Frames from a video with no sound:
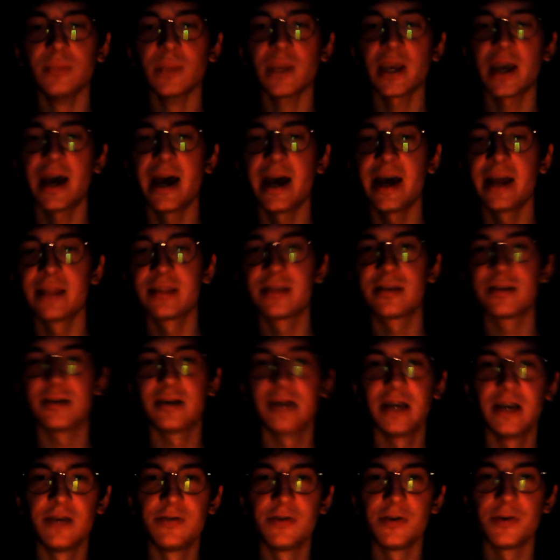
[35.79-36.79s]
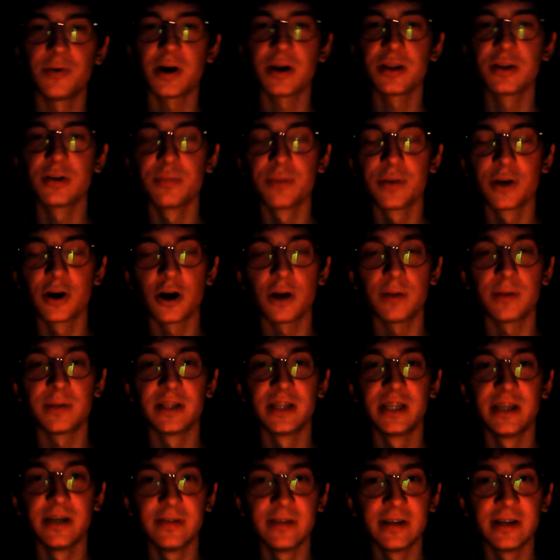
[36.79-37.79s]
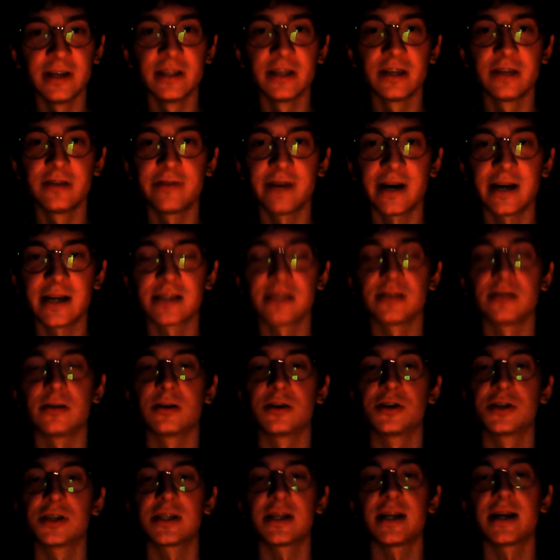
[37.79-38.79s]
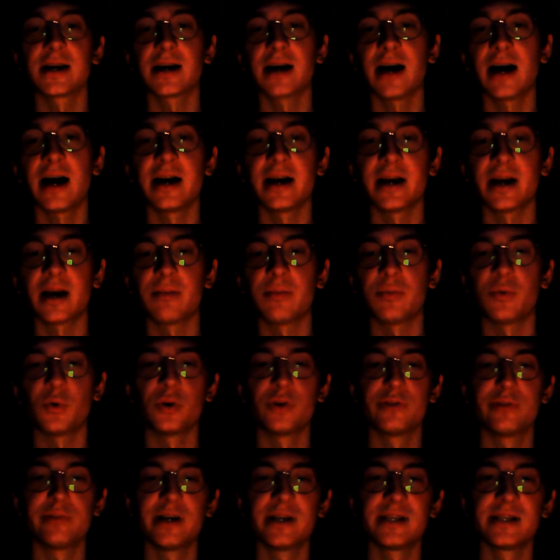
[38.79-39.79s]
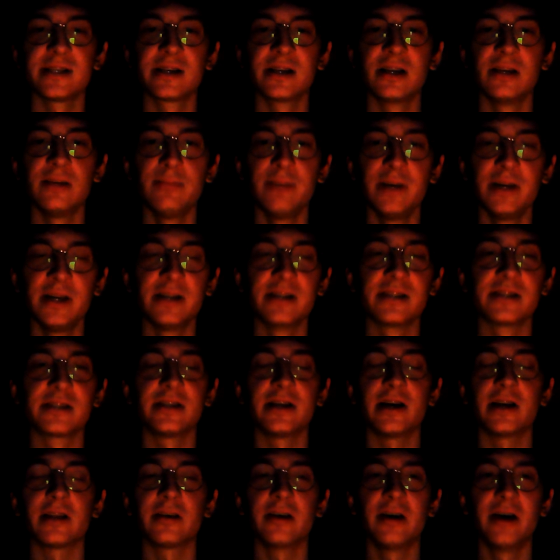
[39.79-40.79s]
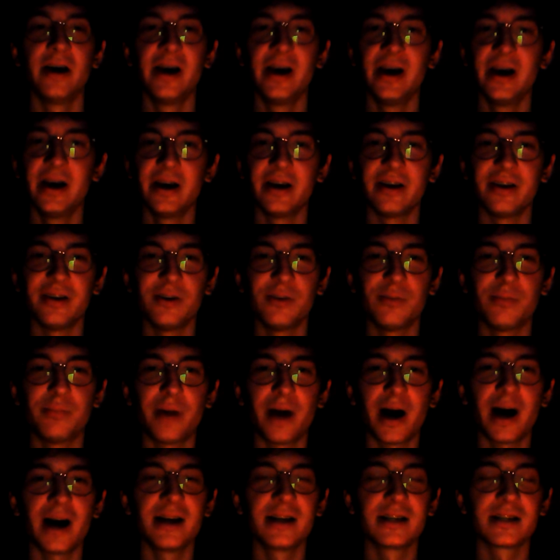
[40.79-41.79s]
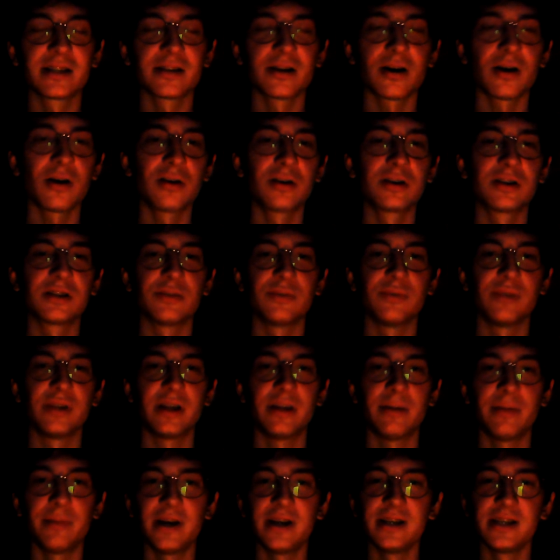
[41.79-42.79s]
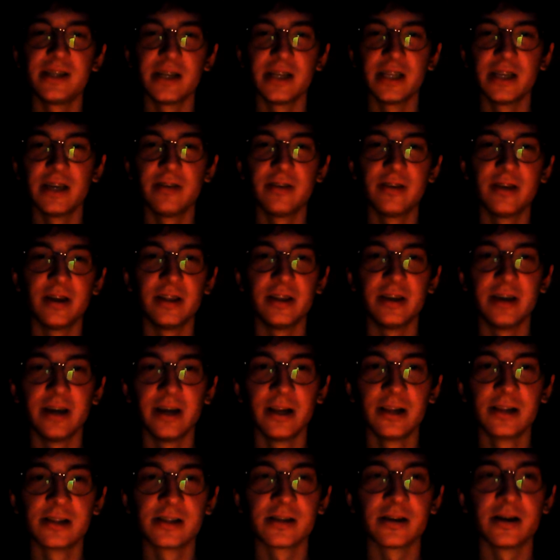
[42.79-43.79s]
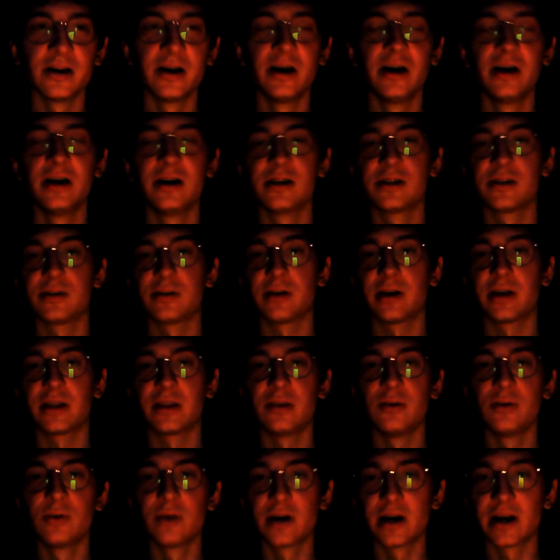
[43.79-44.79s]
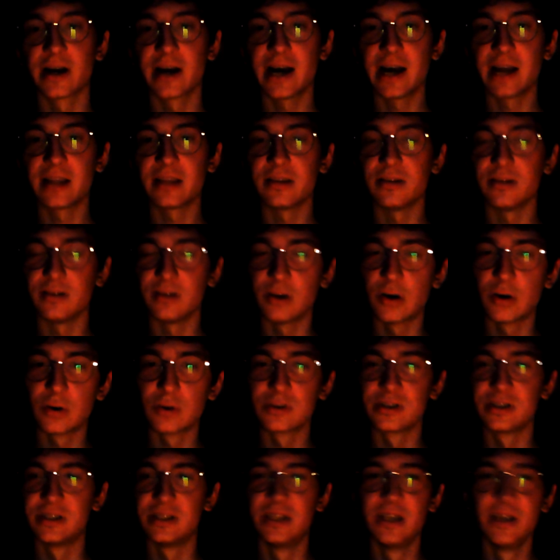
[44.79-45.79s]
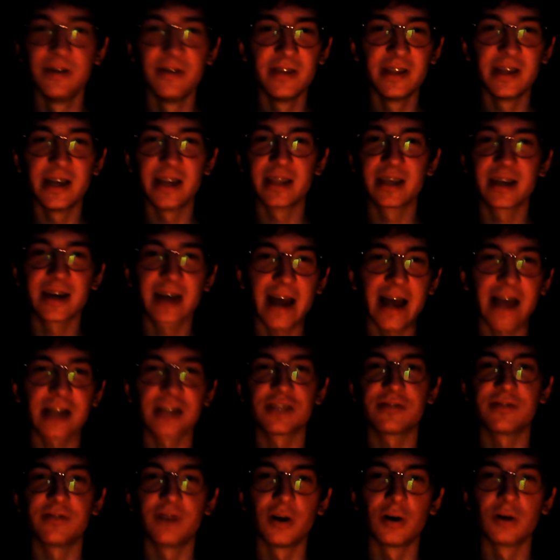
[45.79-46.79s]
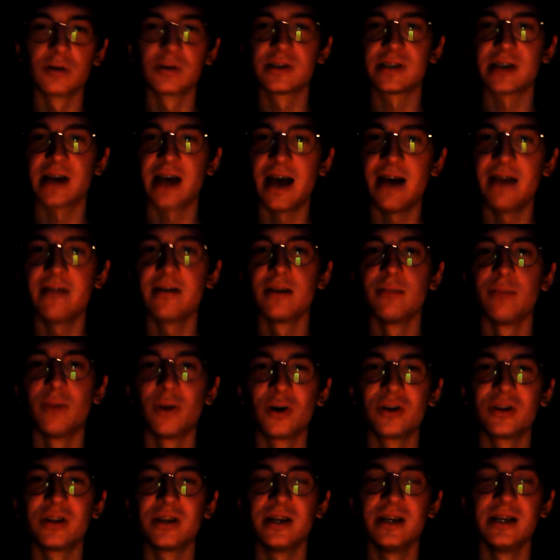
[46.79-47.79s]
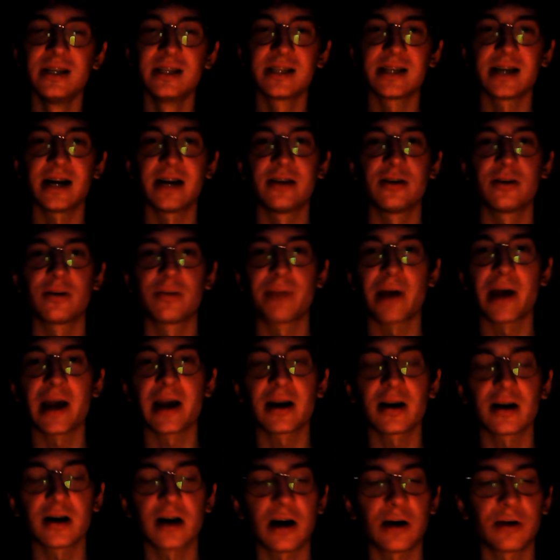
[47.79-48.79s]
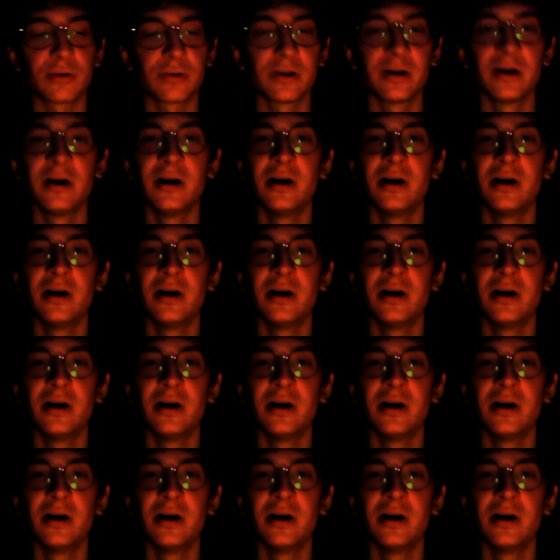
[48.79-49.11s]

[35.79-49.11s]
And if you want to become a dividend investor, just like I am, which basically means that you buy stocks with amazing dividend yields so that you can get those dividend cash flows every month inside your bank account